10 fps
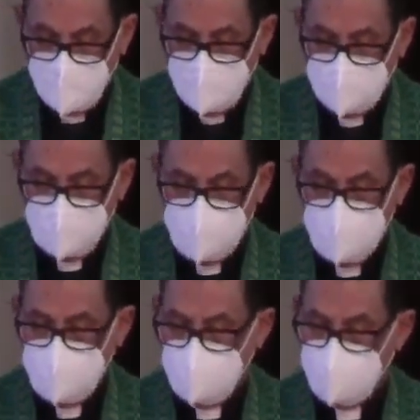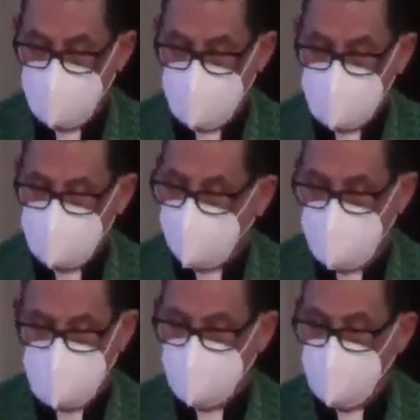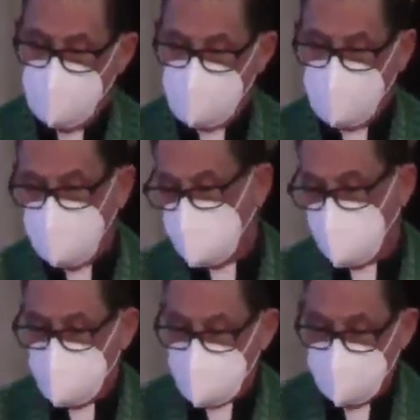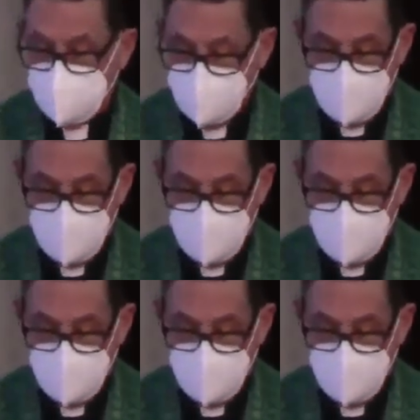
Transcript: Yet Jesus says, bless those who curse you